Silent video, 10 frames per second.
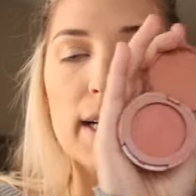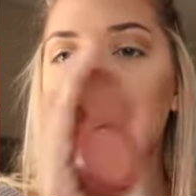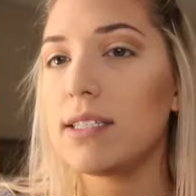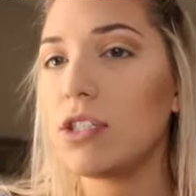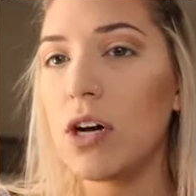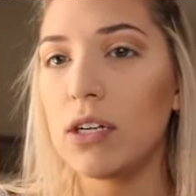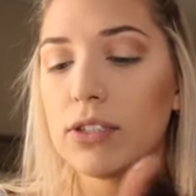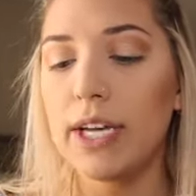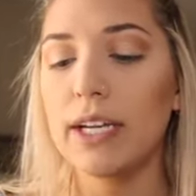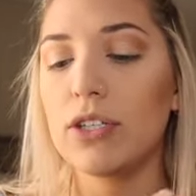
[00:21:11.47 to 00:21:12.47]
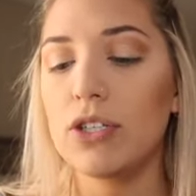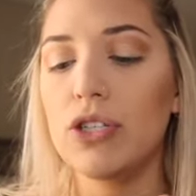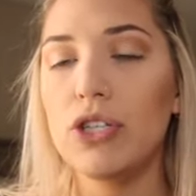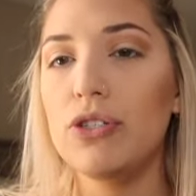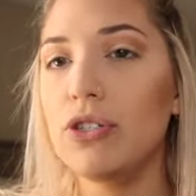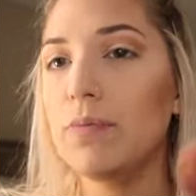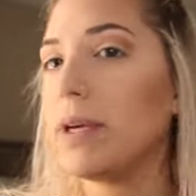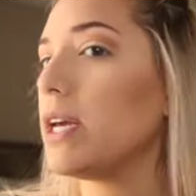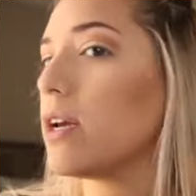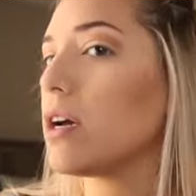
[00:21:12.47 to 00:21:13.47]
it's not like too
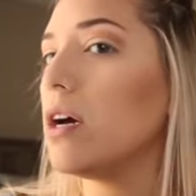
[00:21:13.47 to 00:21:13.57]
pink.